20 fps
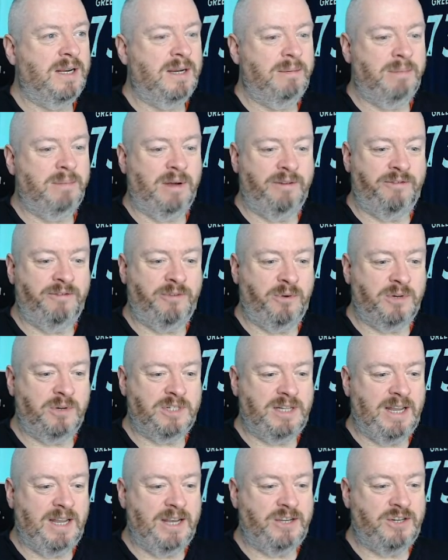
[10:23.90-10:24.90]
But
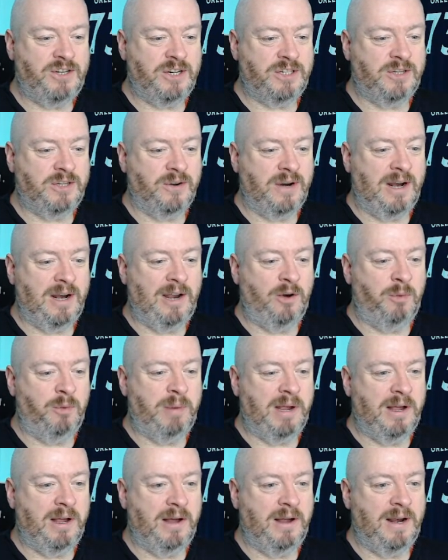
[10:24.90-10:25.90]
unfortunately, he'd just gone a little
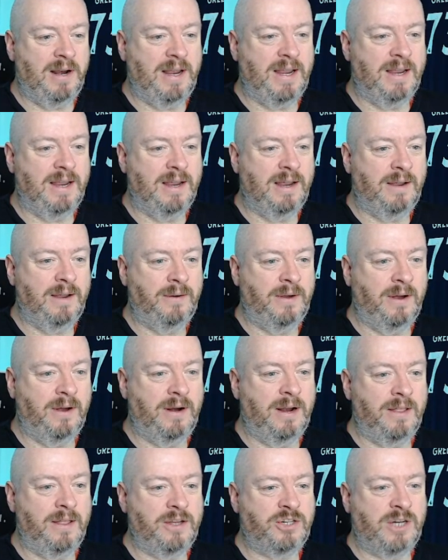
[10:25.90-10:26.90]
bit early. Got
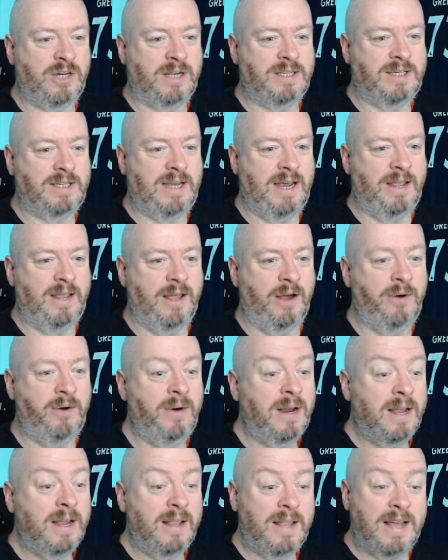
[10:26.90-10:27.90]
another chance here, though.
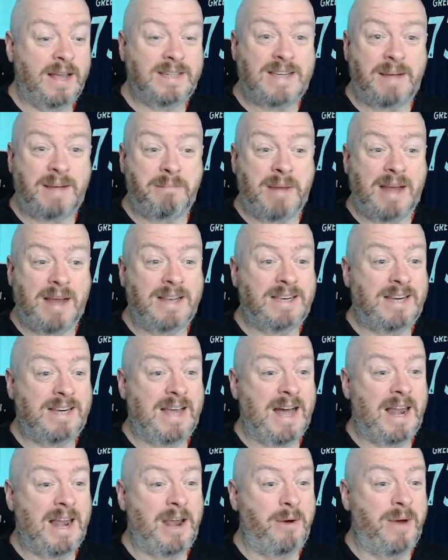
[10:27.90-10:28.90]
There's that man
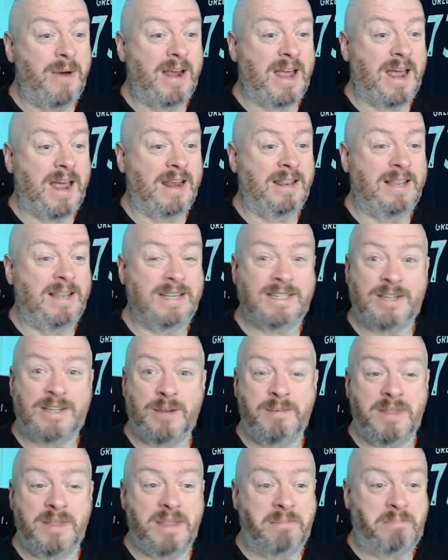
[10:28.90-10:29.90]
Diallo again, this
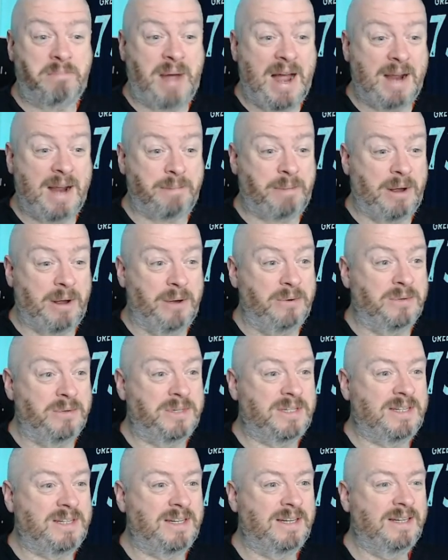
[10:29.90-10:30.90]
time at the back
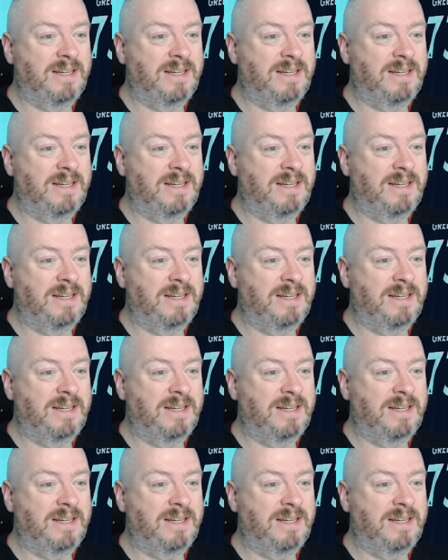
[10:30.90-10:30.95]
post.